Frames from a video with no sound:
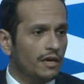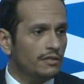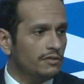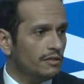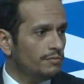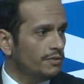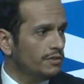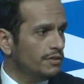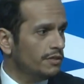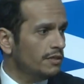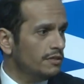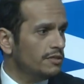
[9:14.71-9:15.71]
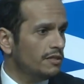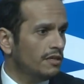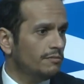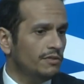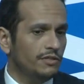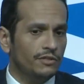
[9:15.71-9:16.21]
under political
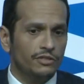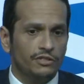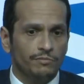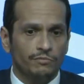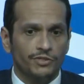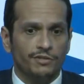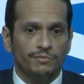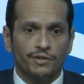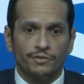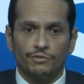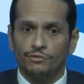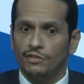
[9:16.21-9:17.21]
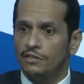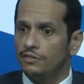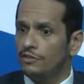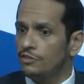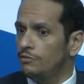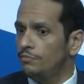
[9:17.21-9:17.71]
Islam leadership, Muslim Brotherhood
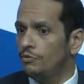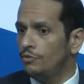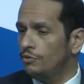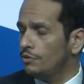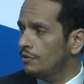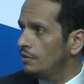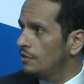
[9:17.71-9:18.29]
leadership, or